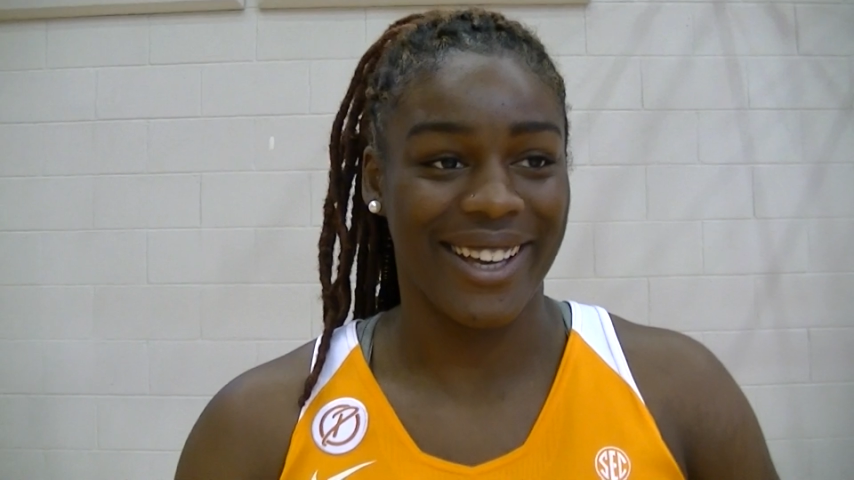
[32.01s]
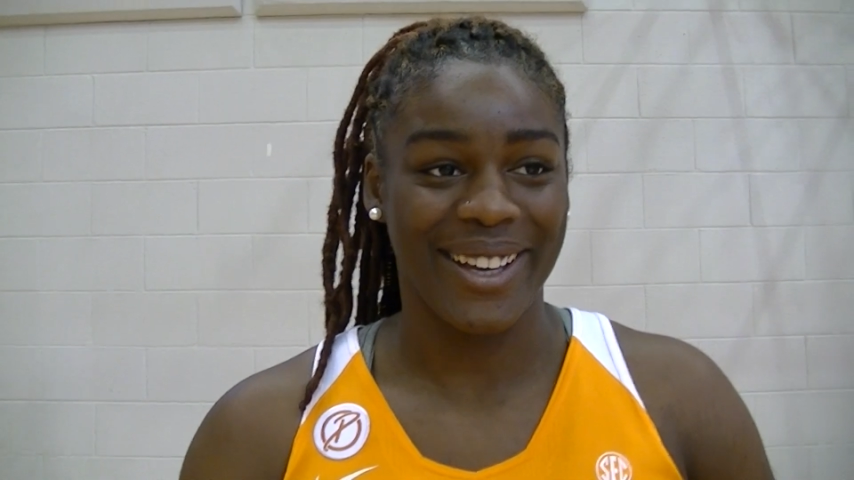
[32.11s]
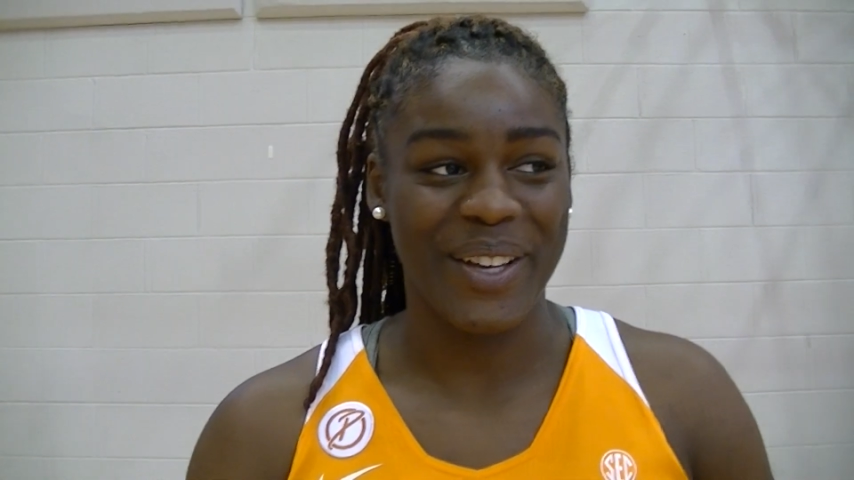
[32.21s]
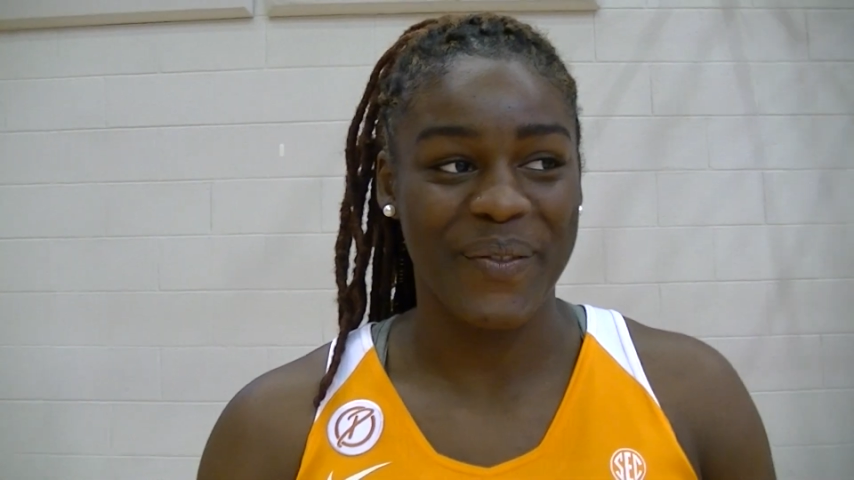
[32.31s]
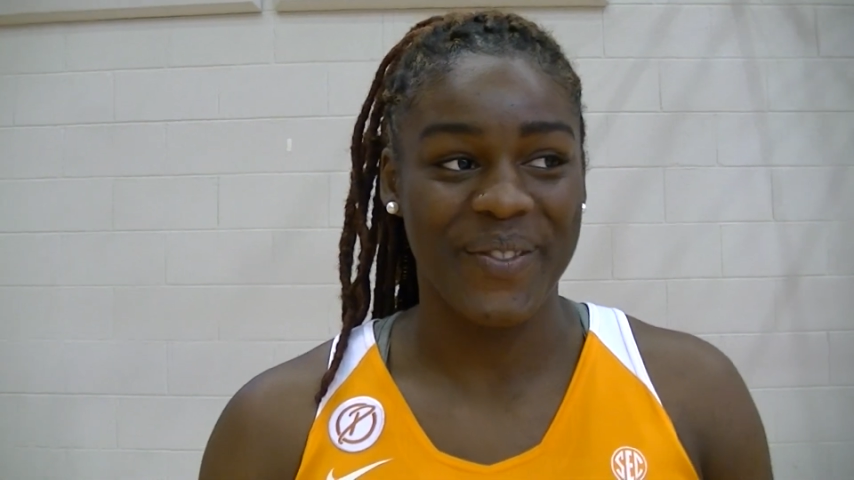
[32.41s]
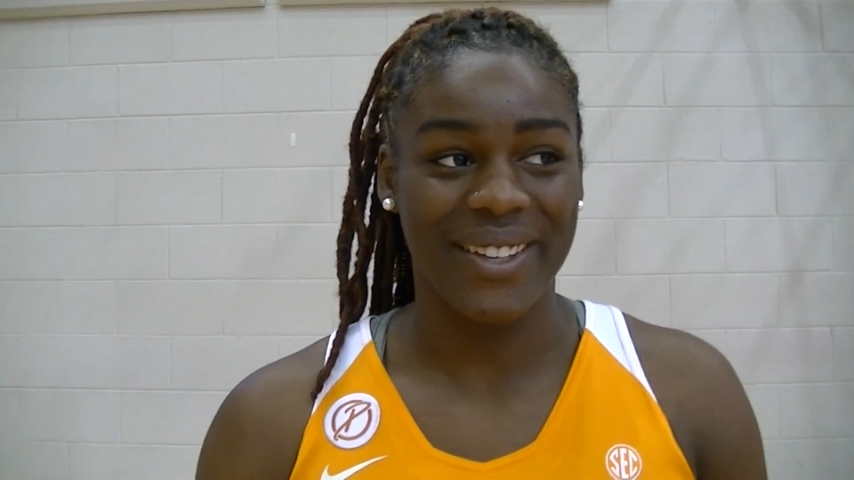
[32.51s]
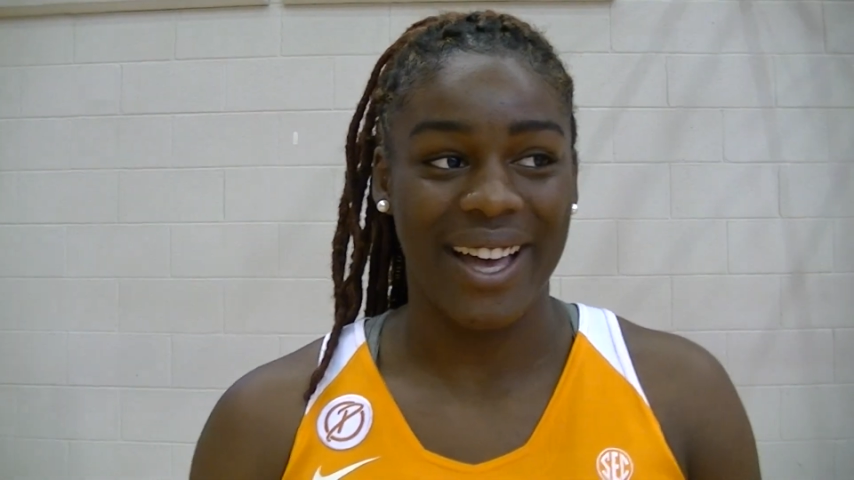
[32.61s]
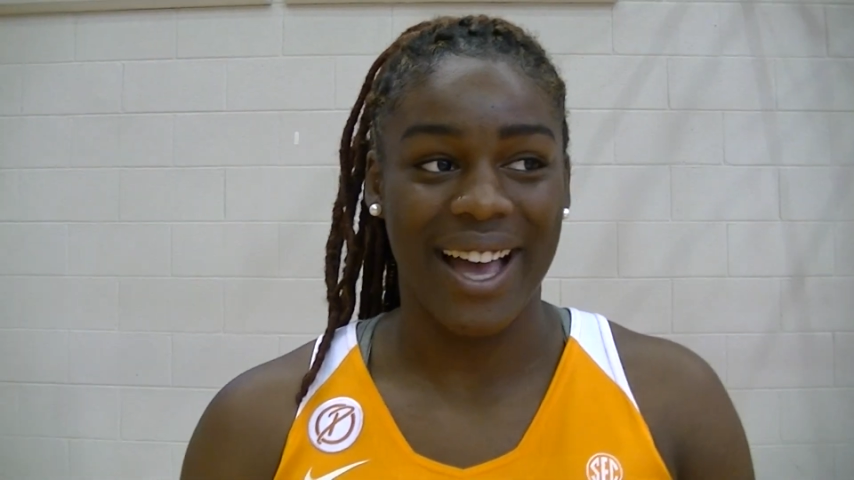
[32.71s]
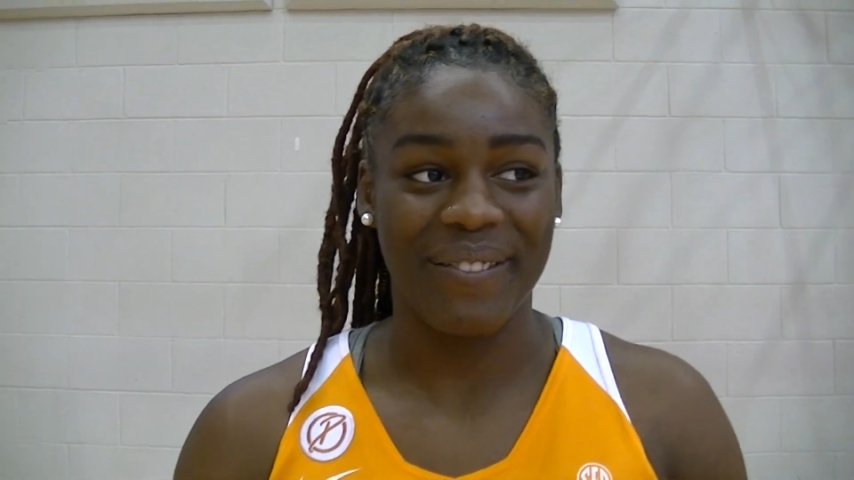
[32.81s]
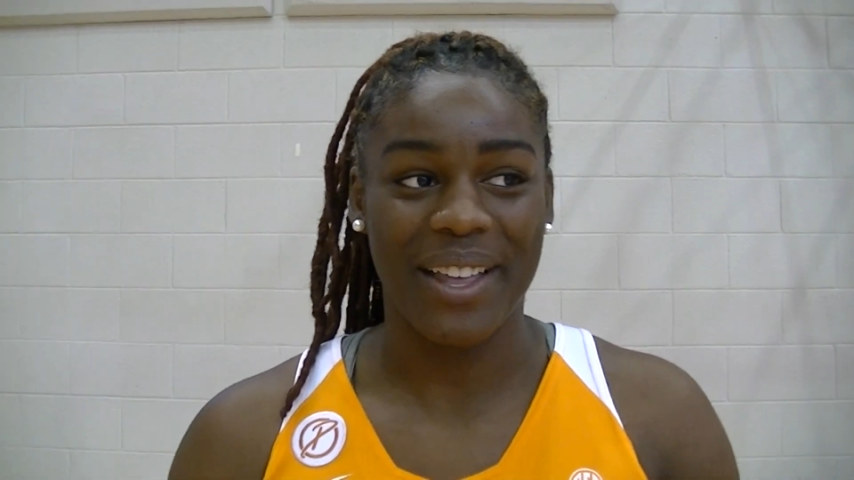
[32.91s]
Um,
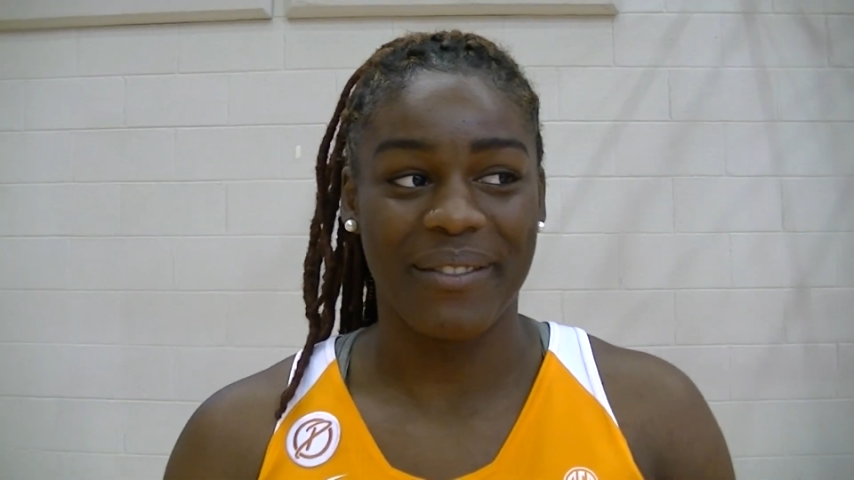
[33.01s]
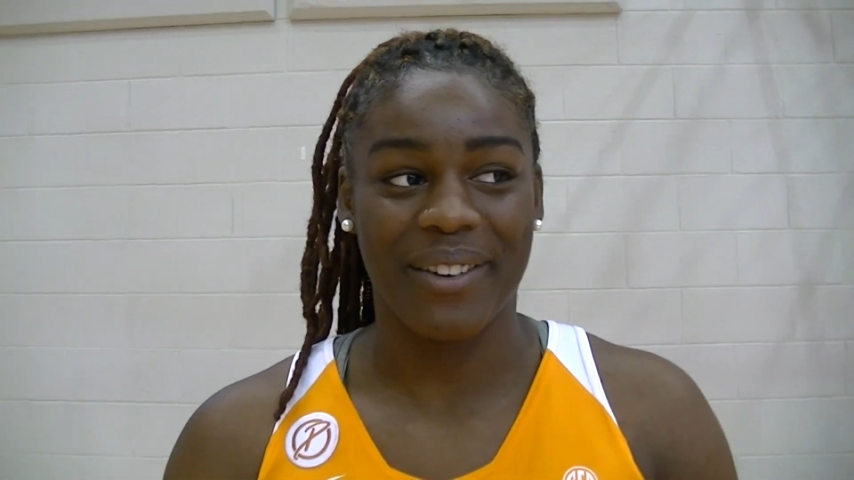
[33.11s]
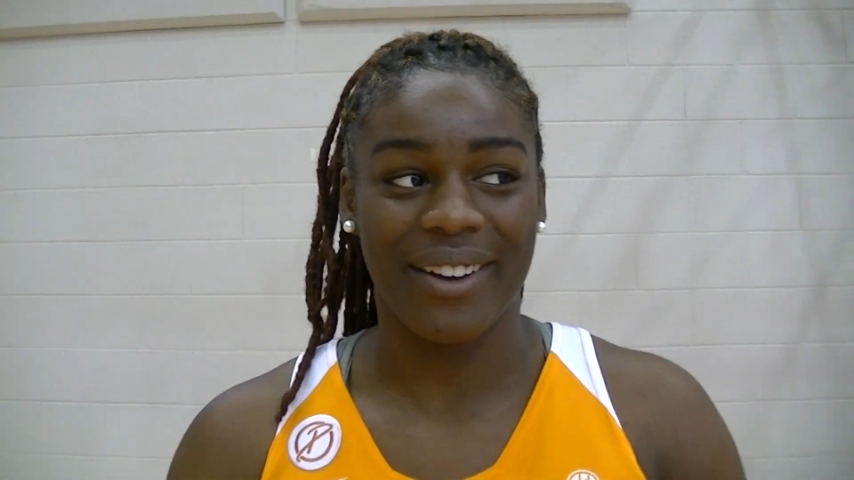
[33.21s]
I've never,